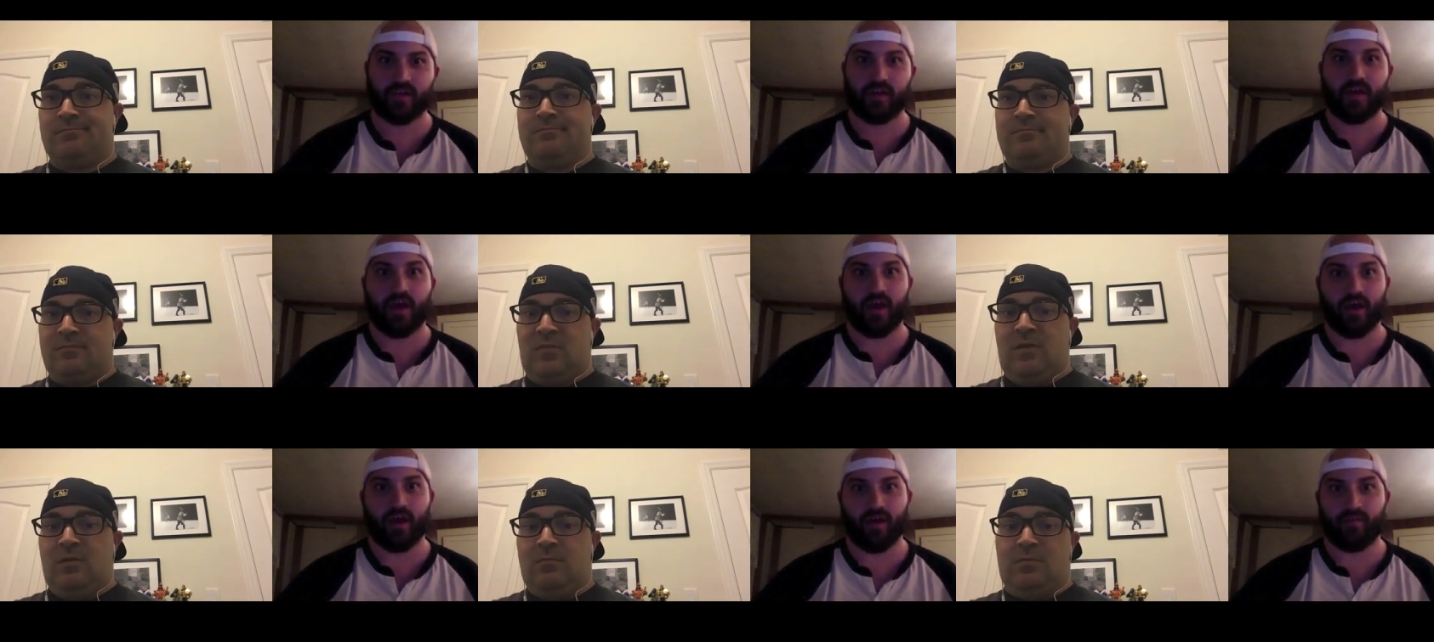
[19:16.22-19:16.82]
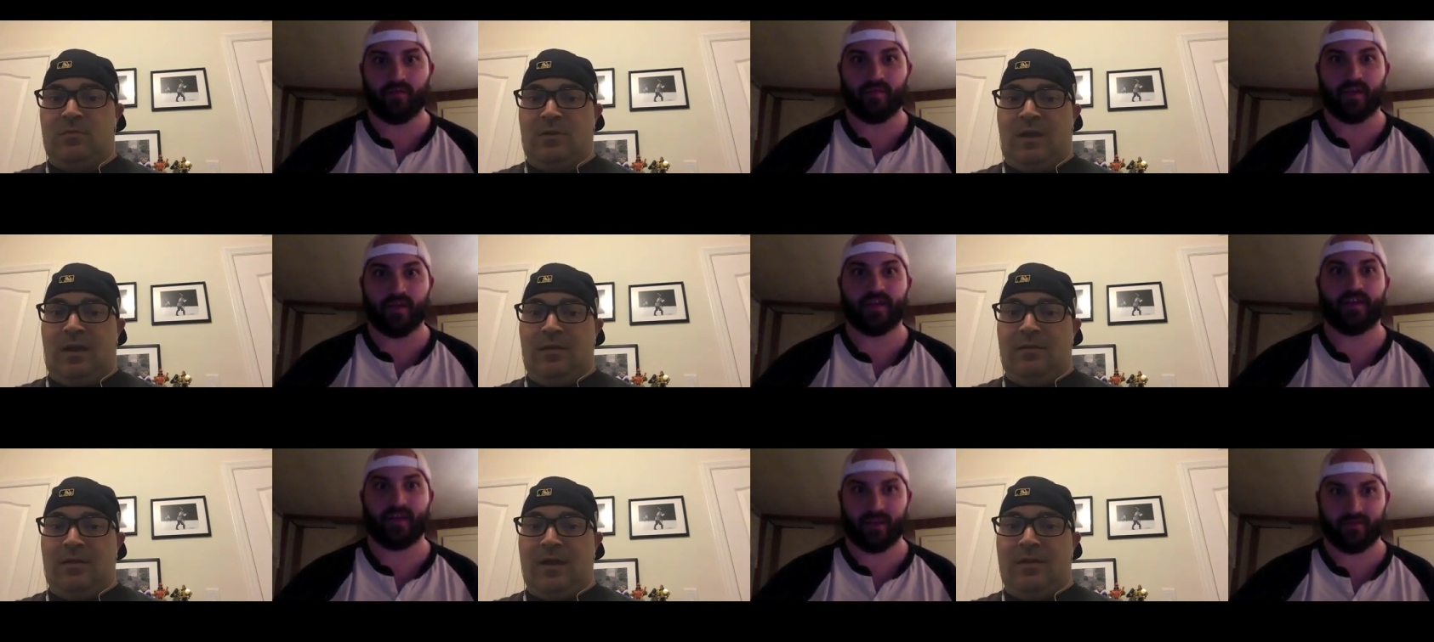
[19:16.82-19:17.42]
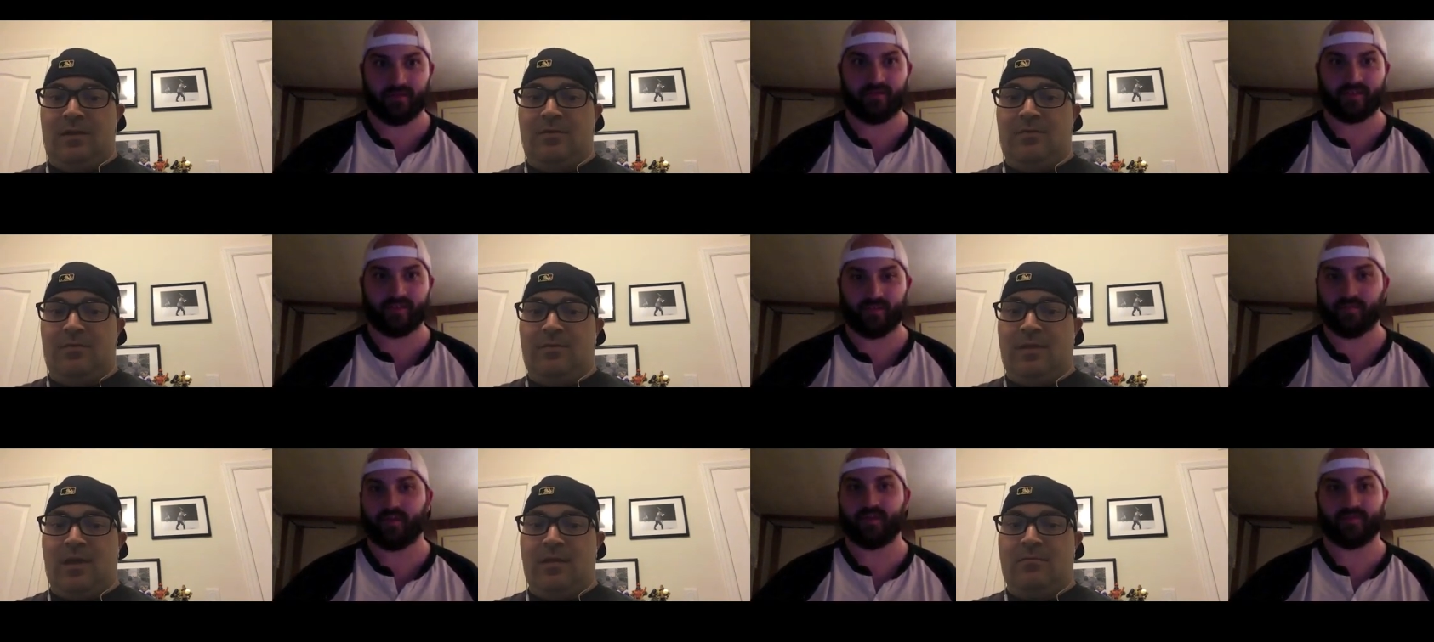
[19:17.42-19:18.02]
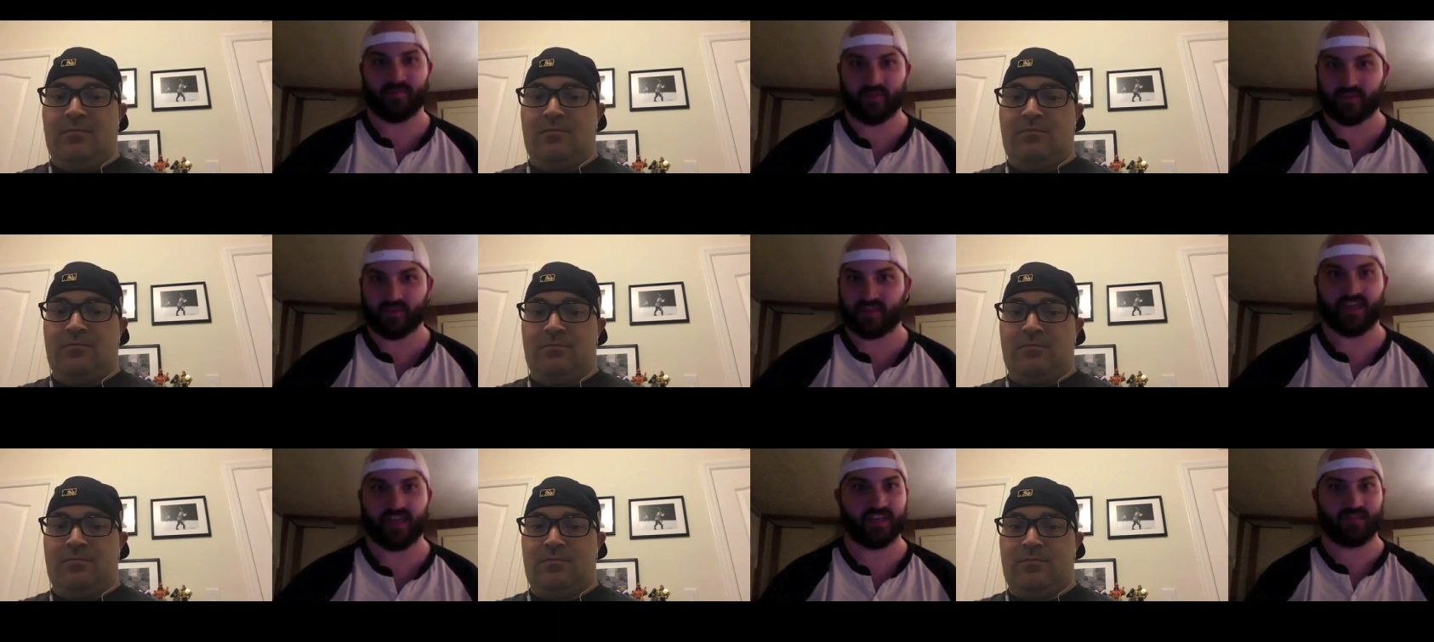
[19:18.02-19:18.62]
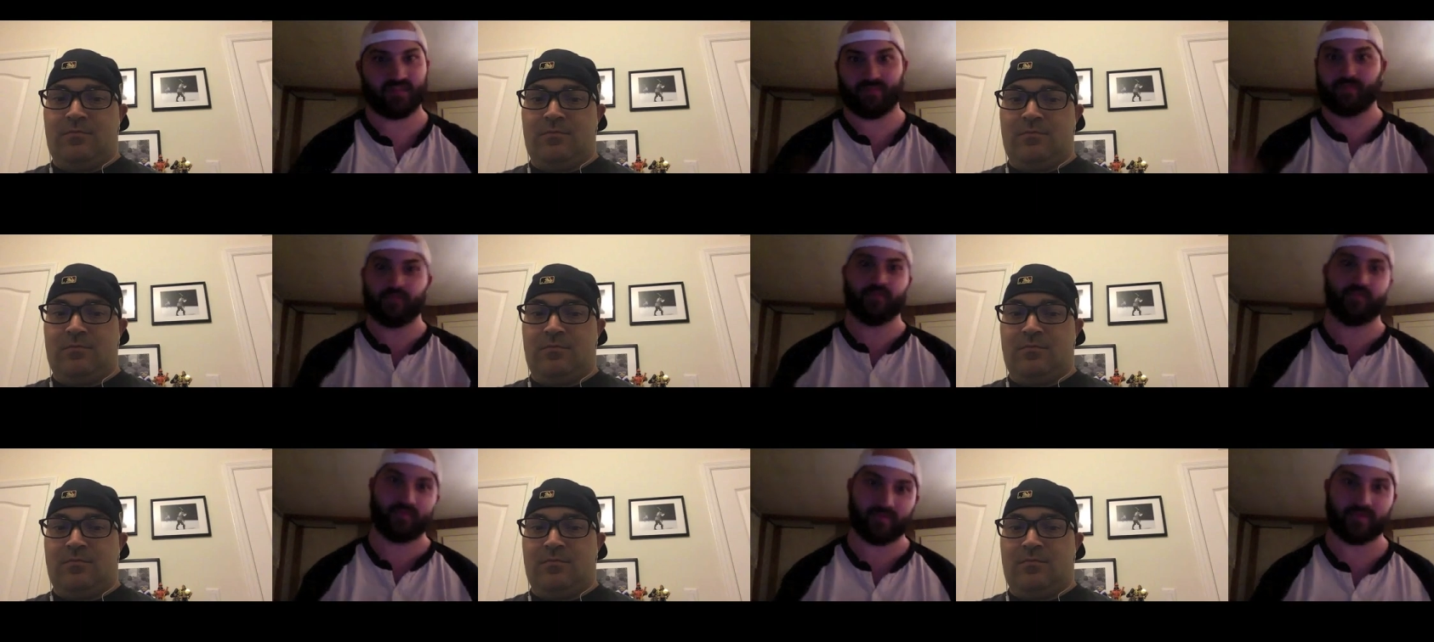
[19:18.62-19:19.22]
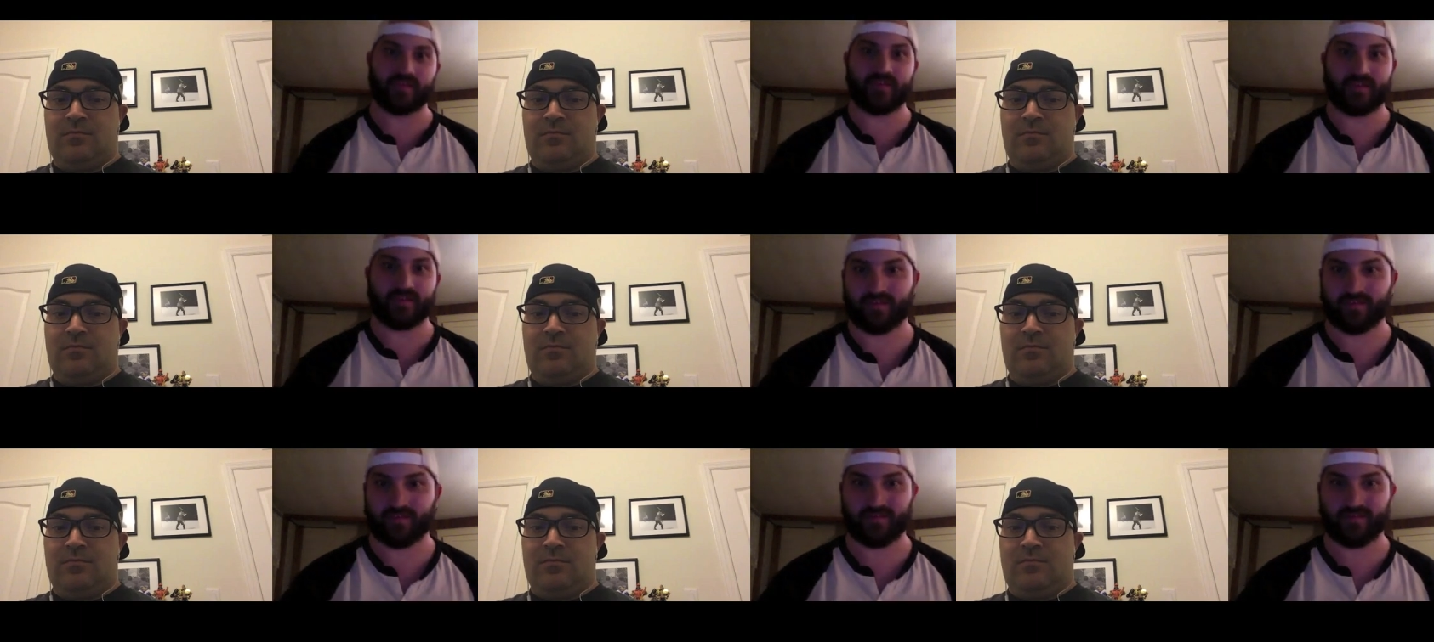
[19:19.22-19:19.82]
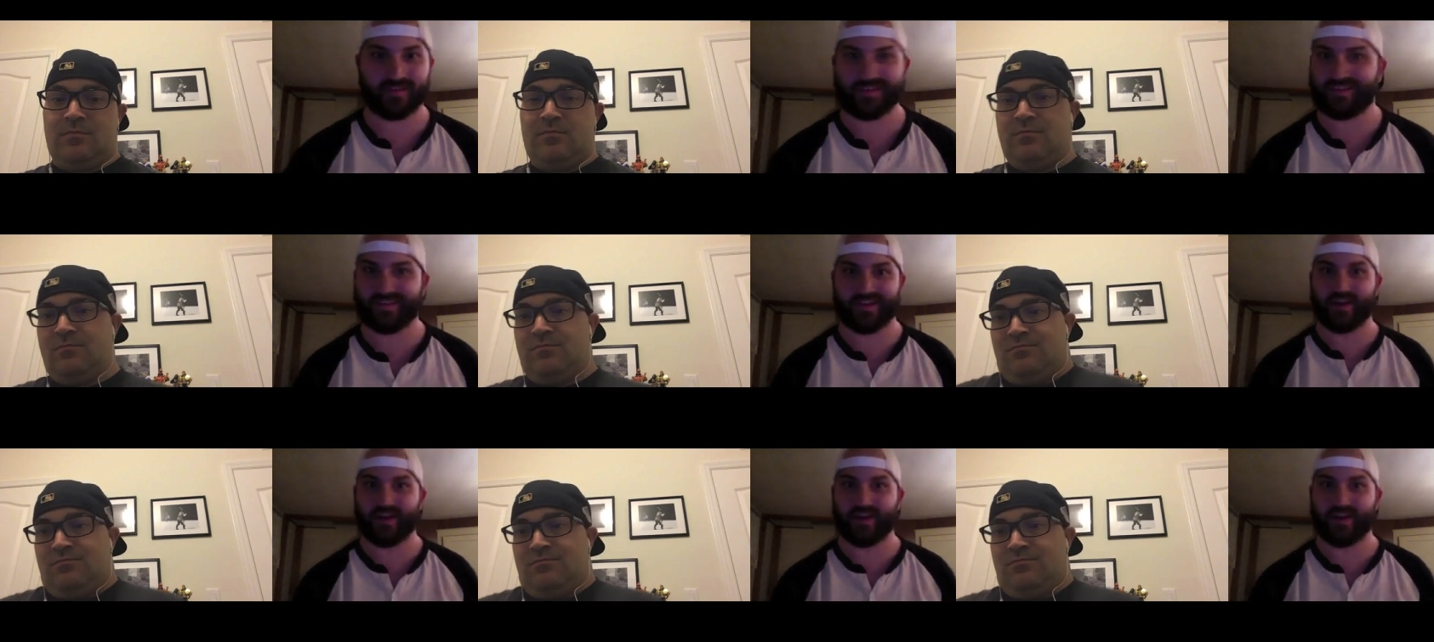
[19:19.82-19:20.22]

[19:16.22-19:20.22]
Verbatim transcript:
Speaker 1: Uh, yeah. And then this music hits, boom, you're you get an